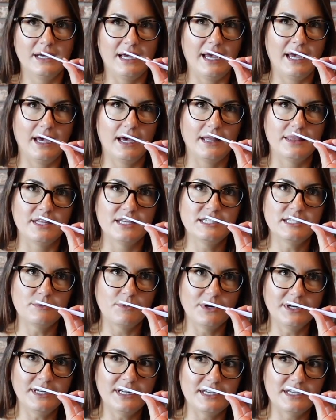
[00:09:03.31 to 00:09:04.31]
And this
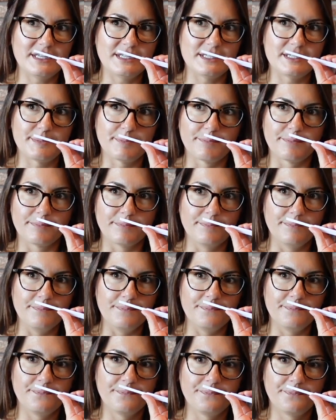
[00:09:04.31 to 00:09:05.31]
one is
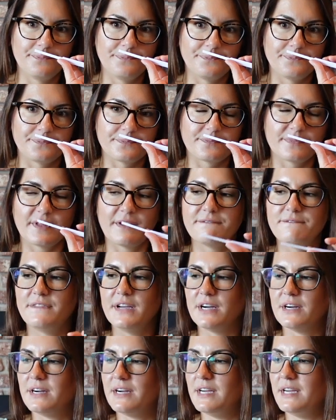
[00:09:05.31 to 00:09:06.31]

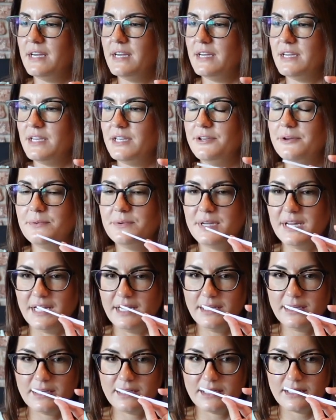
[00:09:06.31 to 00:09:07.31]
very
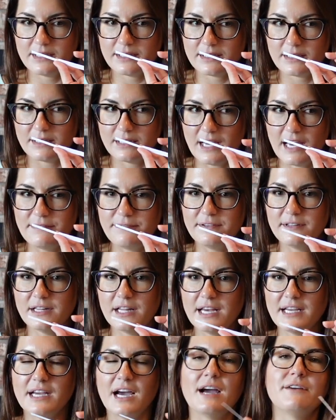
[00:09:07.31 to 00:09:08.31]
unique. I feel
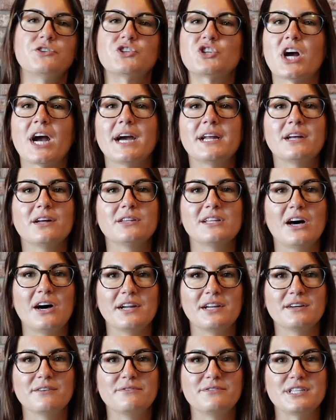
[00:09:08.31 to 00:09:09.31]
like I've tried a
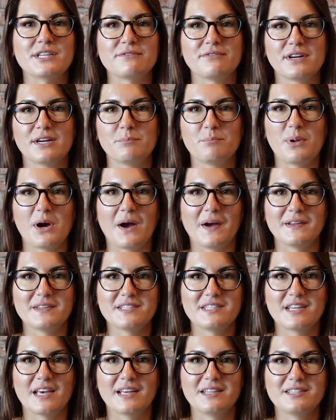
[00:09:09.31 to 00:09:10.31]
lot of different pine
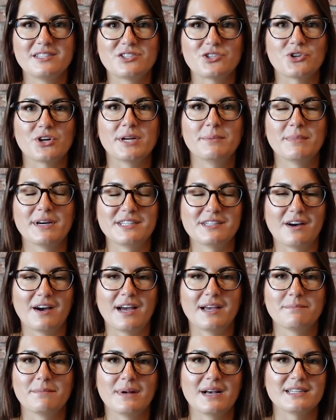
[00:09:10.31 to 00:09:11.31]
scents during my
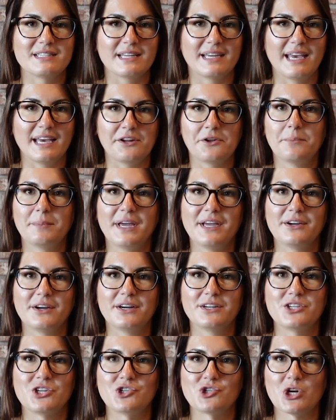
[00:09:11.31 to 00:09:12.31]
time as a candle
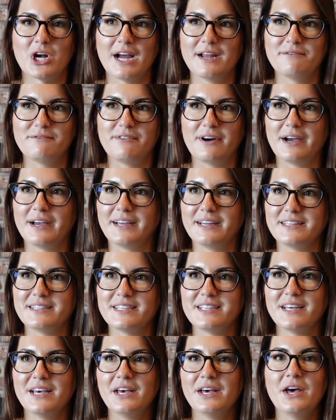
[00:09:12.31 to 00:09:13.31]
maker to try and
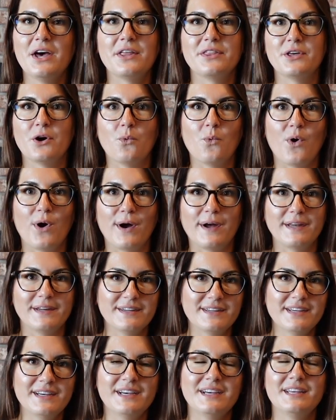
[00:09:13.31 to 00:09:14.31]
find the
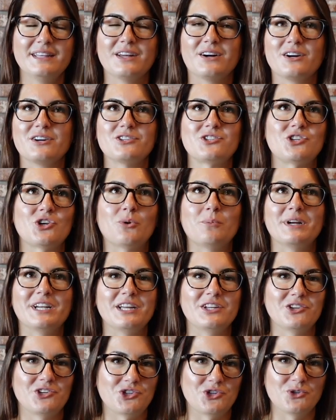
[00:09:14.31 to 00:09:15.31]
one. There are so
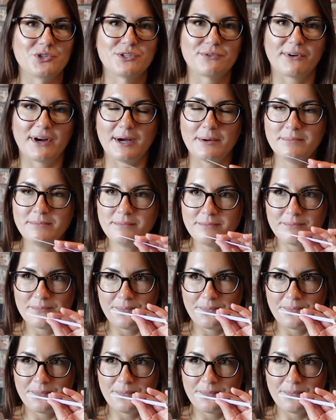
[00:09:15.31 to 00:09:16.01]
many to choose from.